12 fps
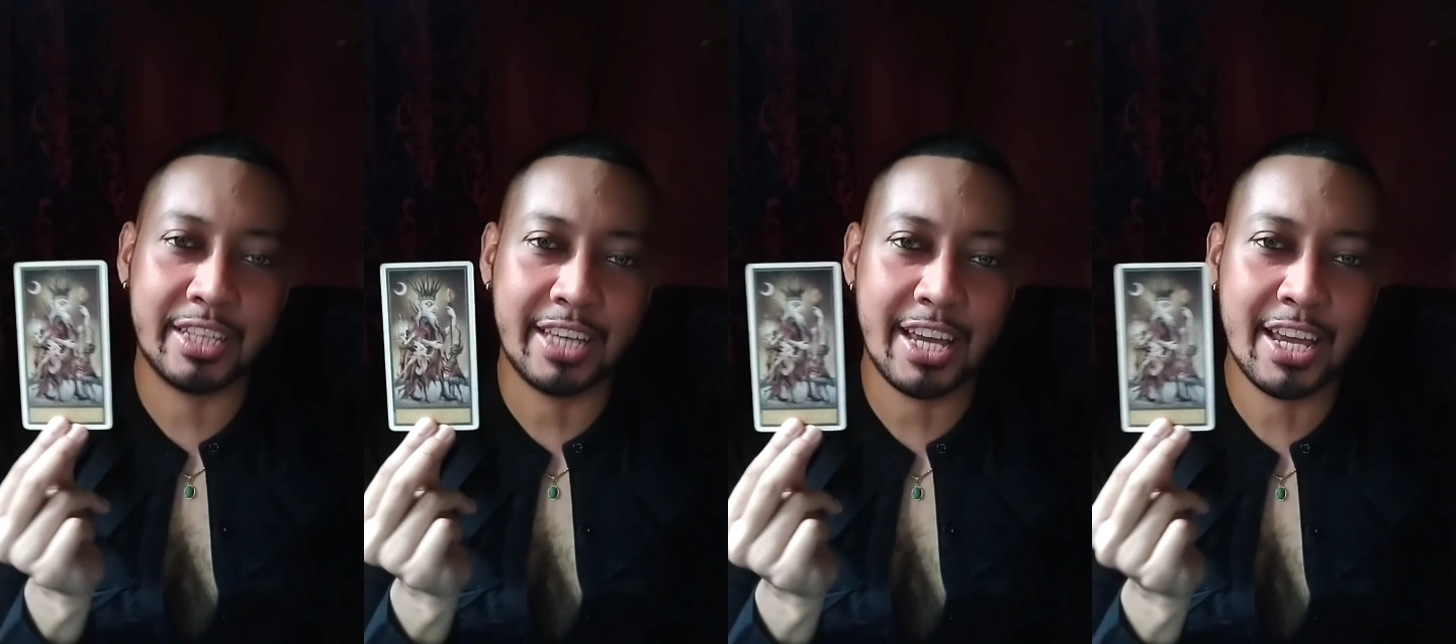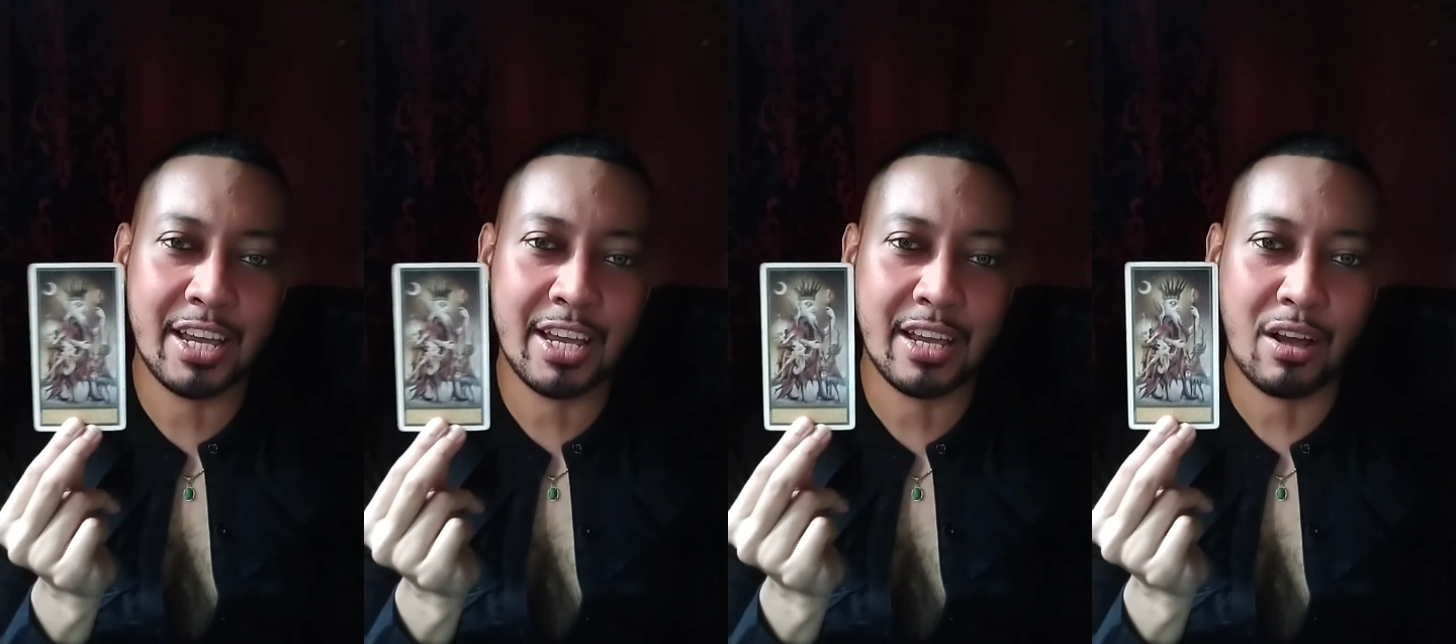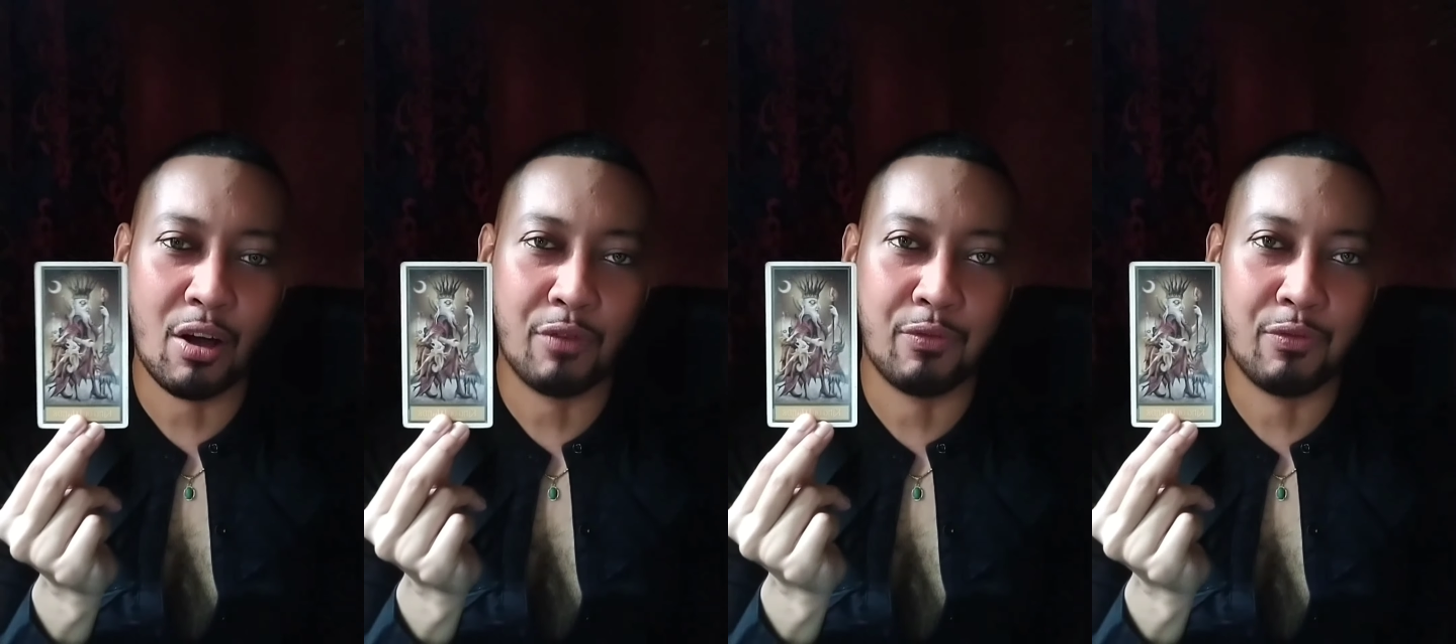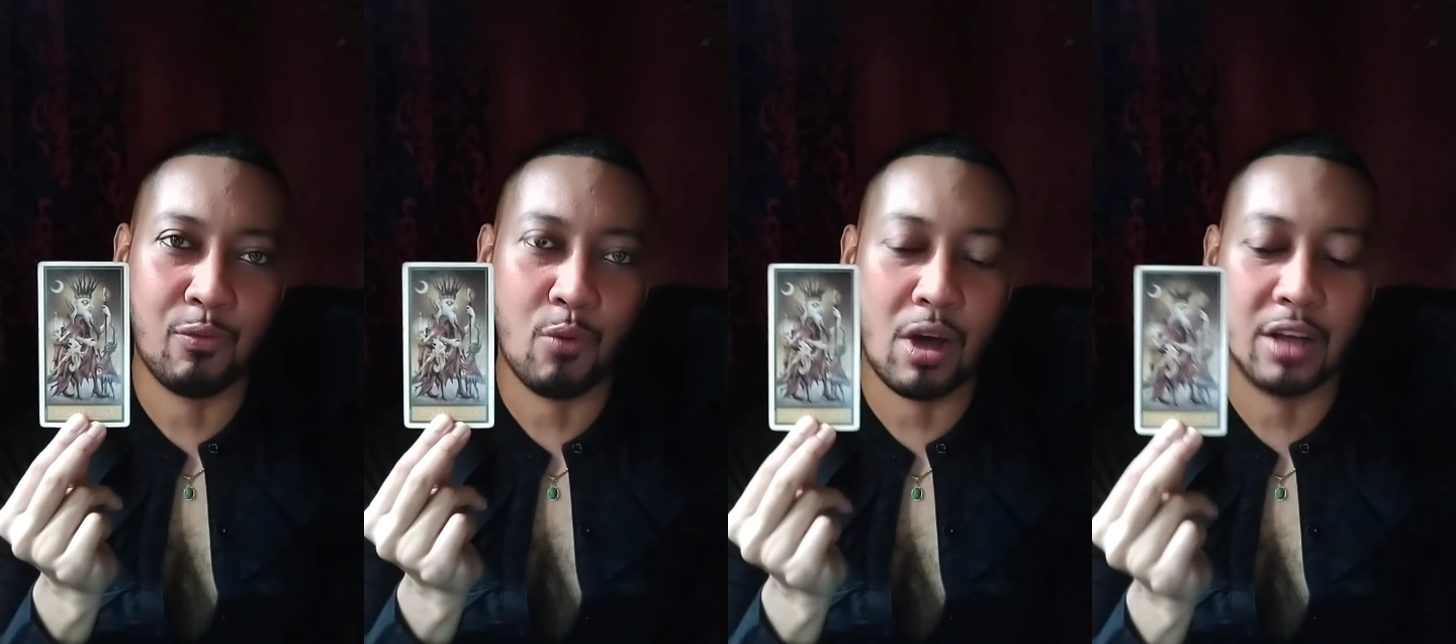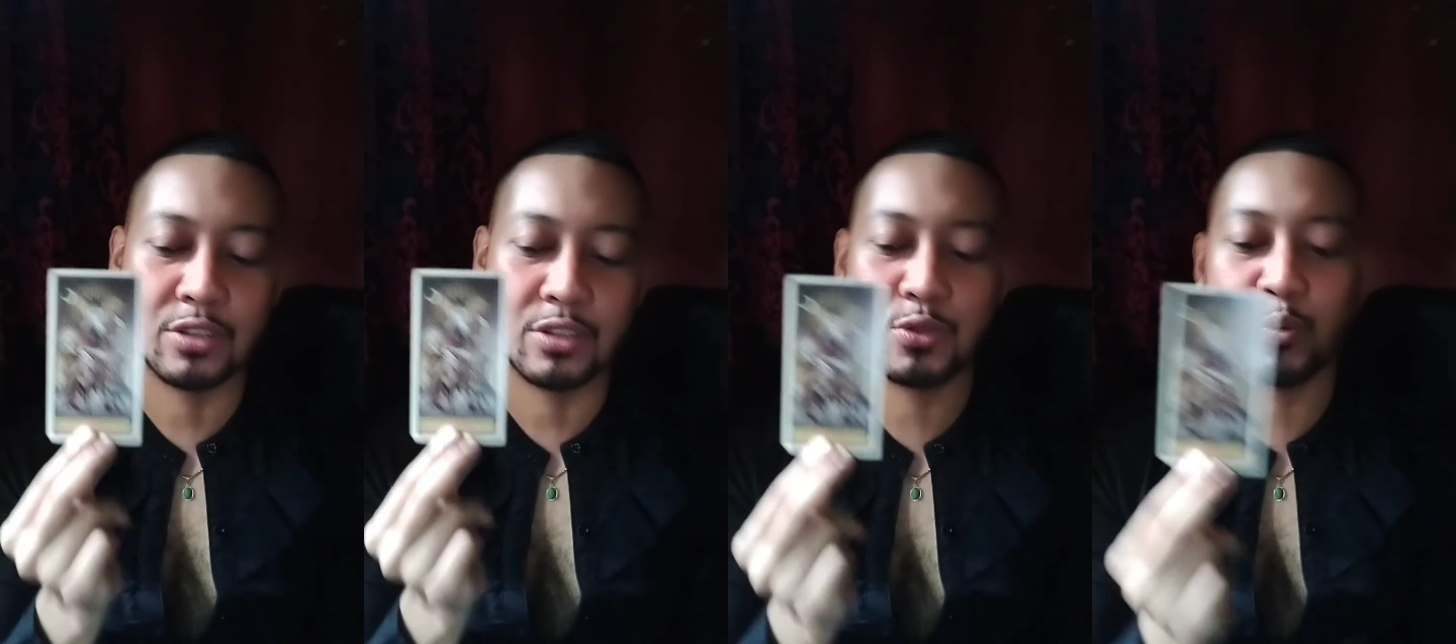King of Wands.